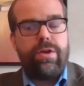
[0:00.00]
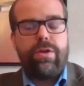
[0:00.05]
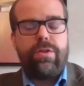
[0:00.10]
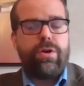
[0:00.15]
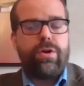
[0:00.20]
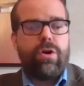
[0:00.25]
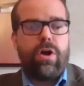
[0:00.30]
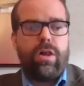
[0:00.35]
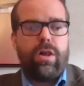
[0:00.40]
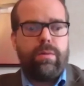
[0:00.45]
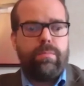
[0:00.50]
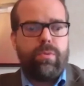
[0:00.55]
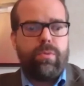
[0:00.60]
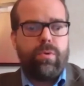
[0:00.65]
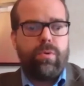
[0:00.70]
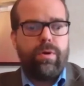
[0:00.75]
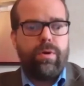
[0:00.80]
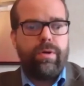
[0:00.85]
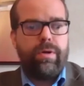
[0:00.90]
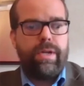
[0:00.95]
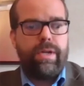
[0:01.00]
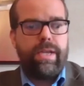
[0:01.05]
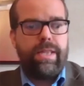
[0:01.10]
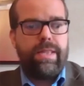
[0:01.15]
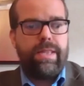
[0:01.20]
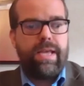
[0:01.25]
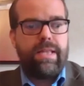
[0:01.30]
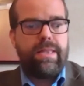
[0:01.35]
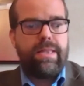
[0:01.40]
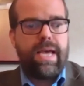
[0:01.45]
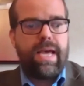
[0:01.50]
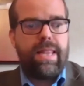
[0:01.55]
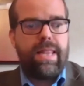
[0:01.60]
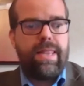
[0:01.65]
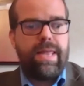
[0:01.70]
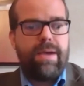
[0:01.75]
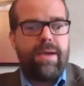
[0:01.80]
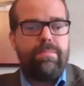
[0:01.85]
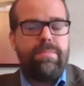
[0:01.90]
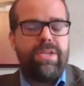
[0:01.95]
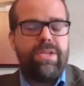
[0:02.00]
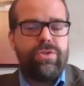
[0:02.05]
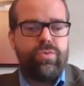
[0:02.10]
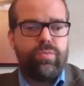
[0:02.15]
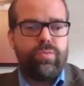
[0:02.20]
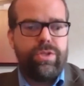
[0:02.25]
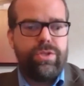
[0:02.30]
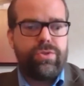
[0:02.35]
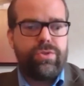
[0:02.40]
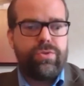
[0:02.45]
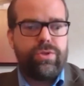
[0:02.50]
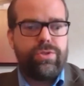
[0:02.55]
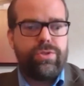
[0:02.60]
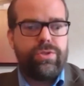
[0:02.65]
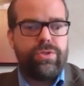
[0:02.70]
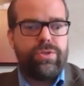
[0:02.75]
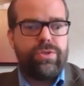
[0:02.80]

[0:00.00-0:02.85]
They're all important, and that means resources.